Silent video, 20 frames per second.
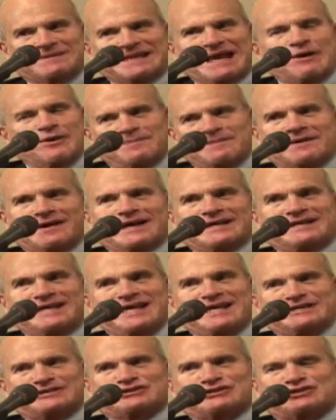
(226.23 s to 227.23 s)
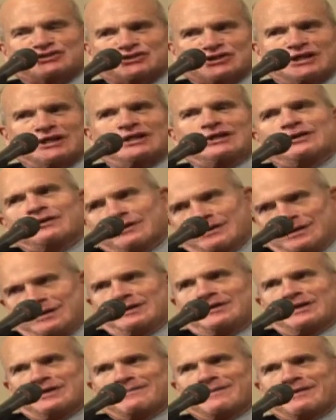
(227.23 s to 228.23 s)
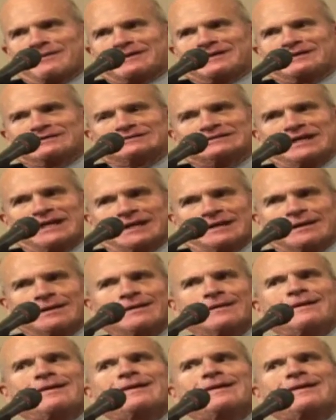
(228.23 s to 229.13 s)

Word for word: but that would be like Kansas City in the American League.